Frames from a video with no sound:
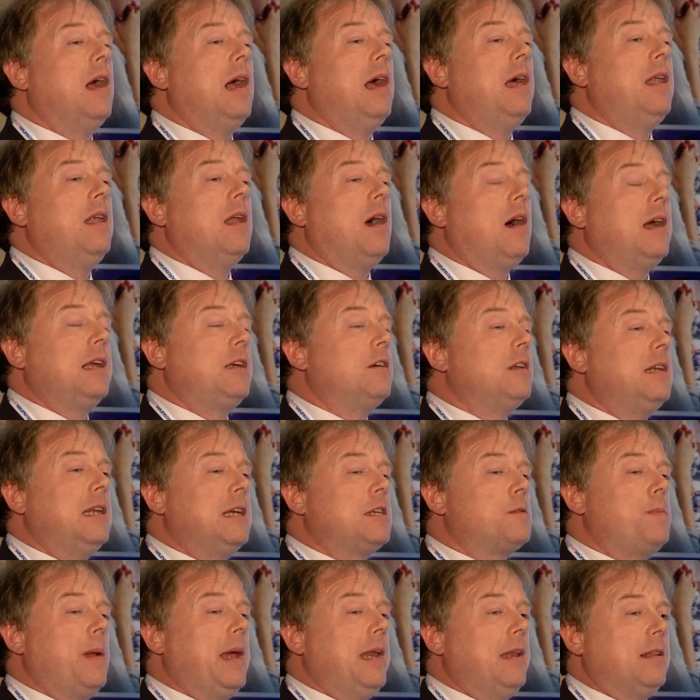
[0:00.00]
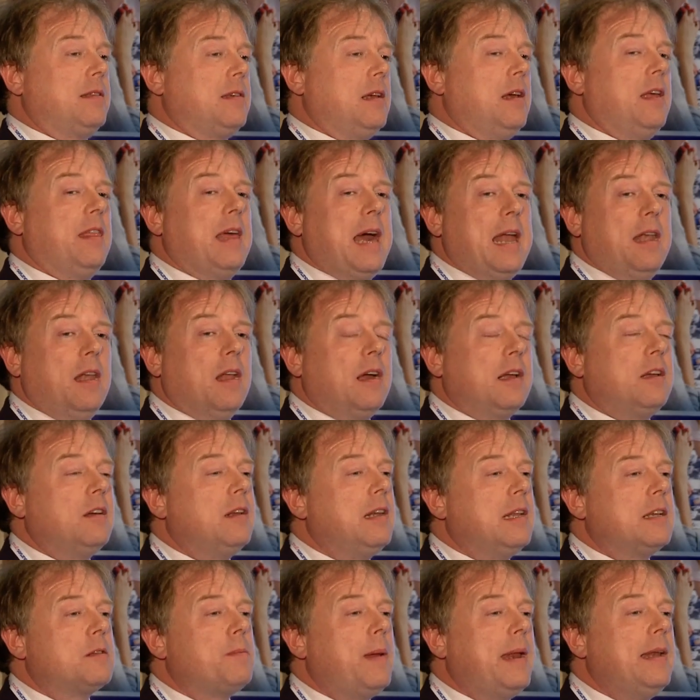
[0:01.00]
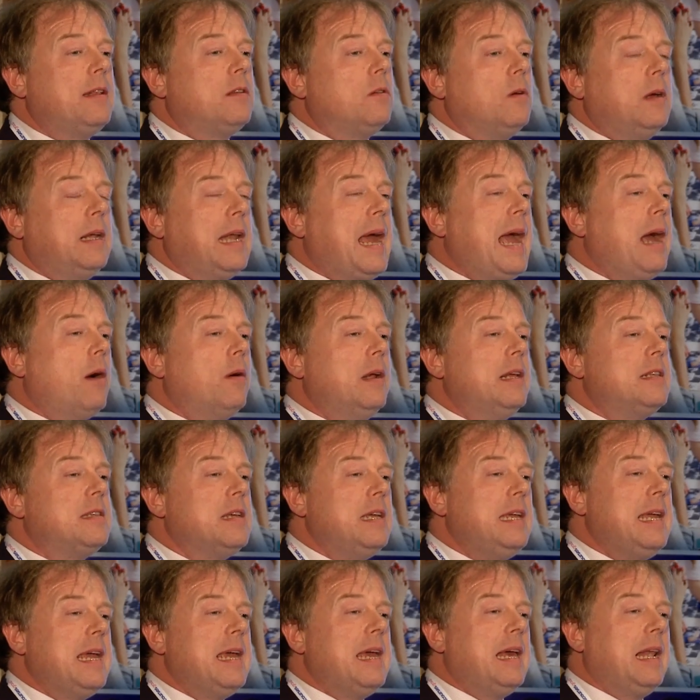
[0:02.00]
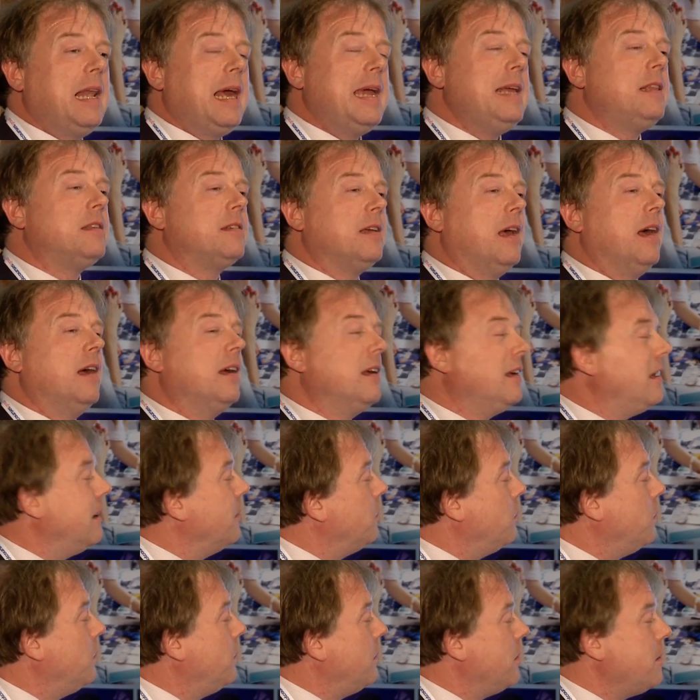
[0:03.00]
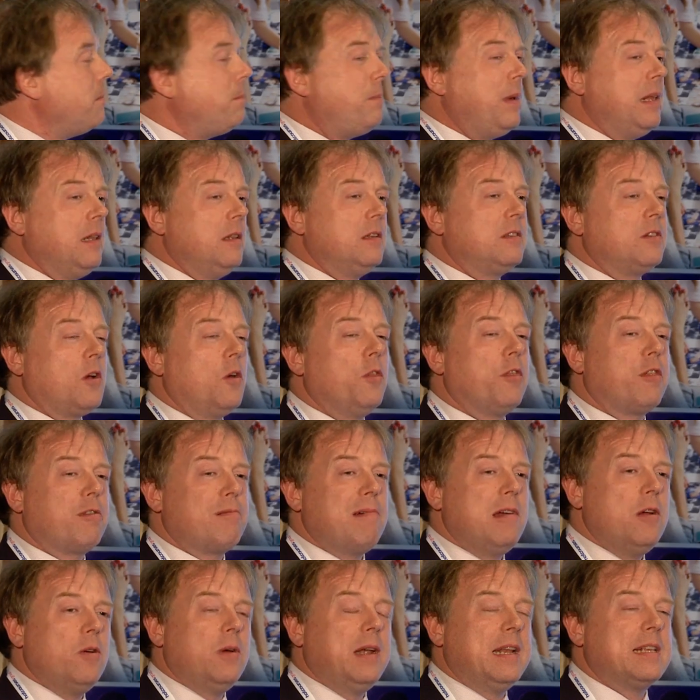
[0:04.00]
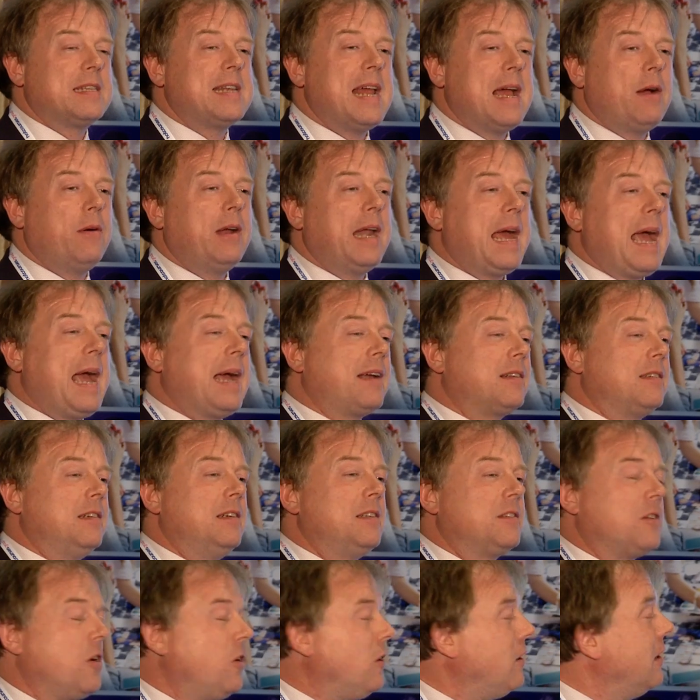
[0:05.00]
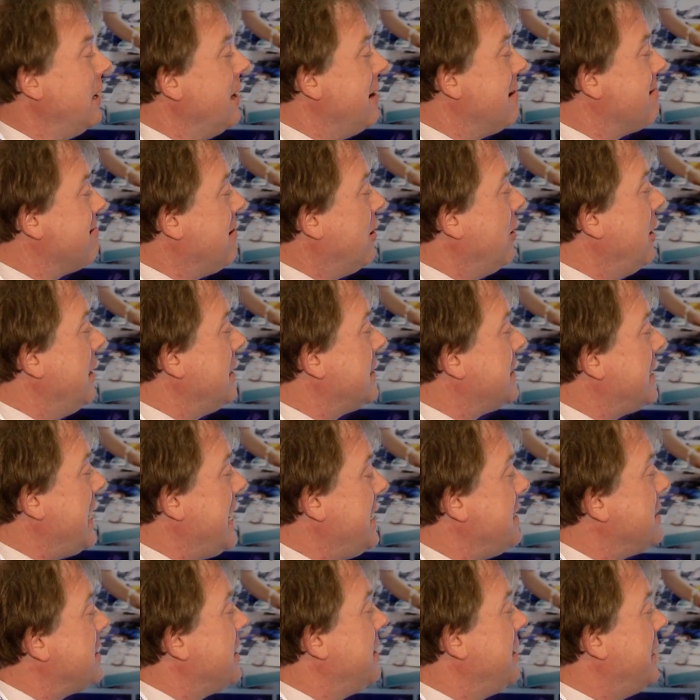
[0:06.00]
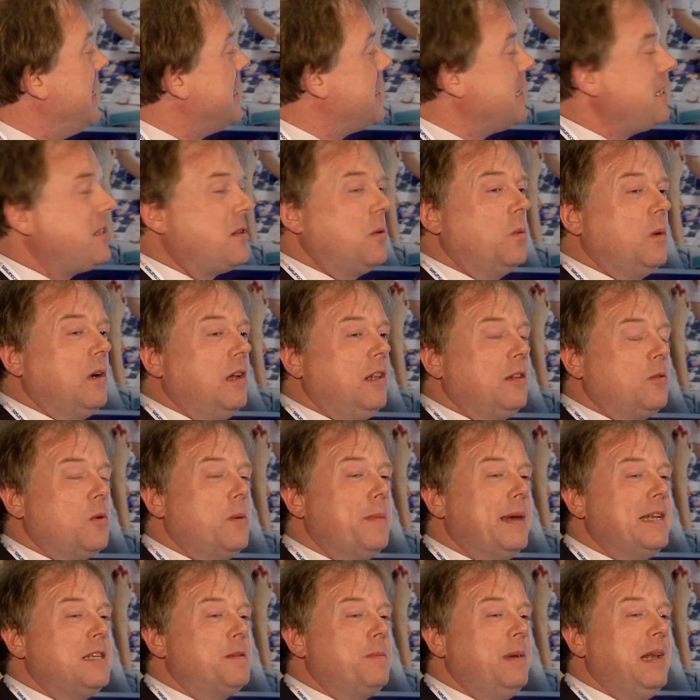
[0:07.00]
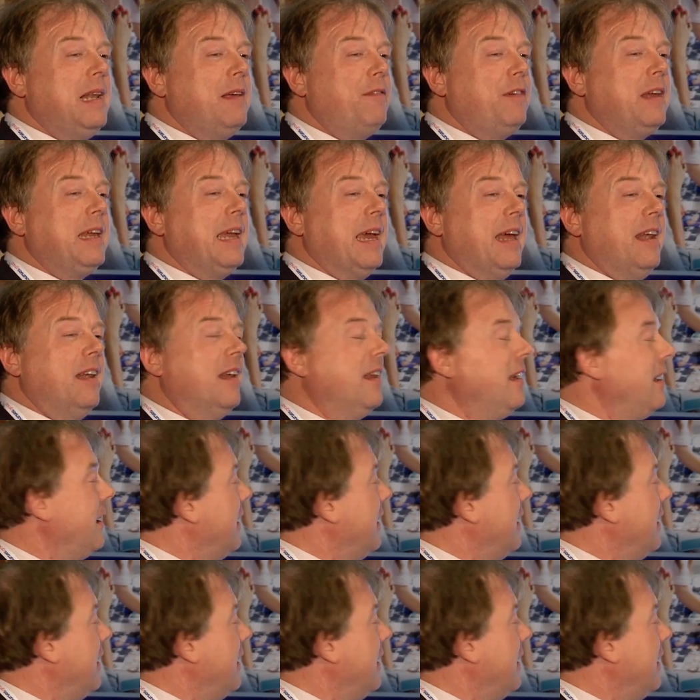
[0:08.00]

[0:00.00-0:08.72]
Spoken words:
And I couldn't explain it to her then, and I couldn't explain it to her now, and it's a year later. And the bill's gone through, and it's now an act, and it's got royal assent, and this is the world we're meant to be living in.